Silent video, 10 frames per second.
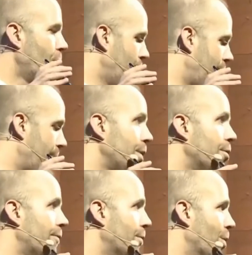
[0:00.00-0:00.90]
with a
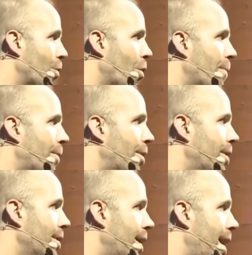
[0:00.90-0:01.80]
beautiful
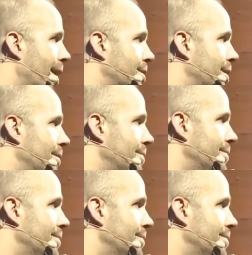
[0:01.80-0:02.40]
copper accent.